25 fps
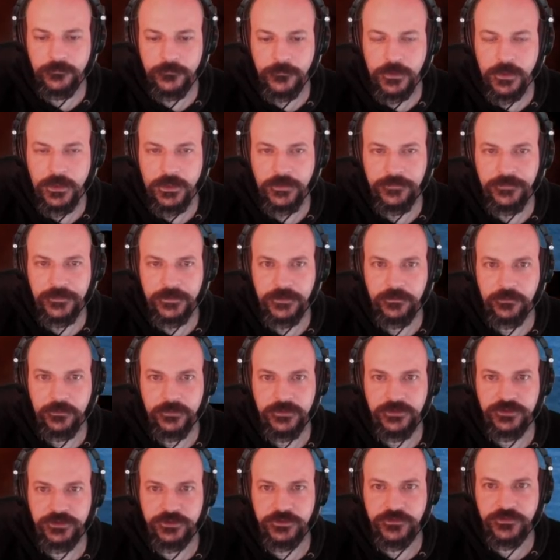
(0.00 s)
I think we
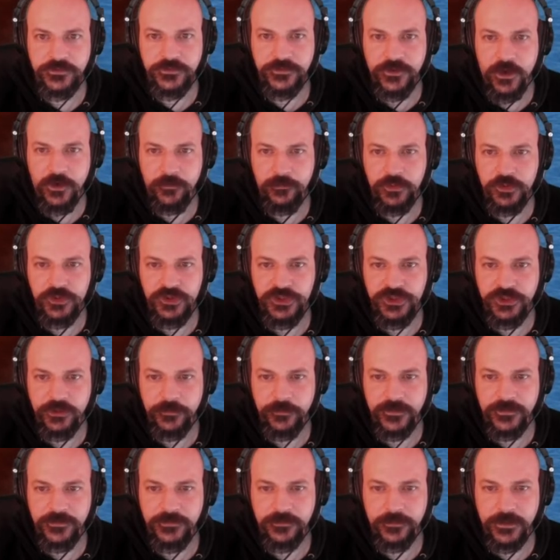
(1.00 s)
should start pushing up
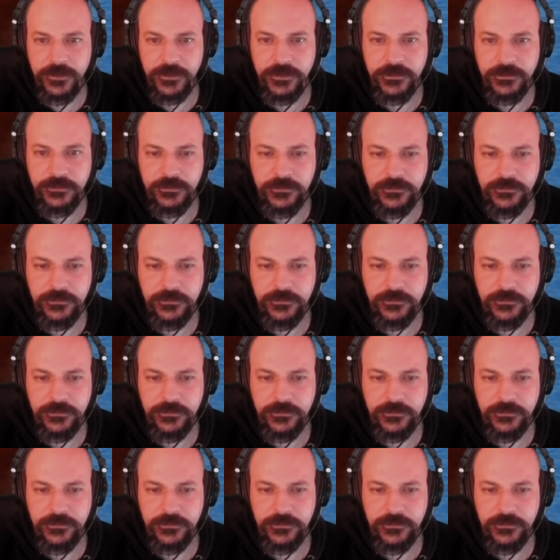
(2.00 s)
this way.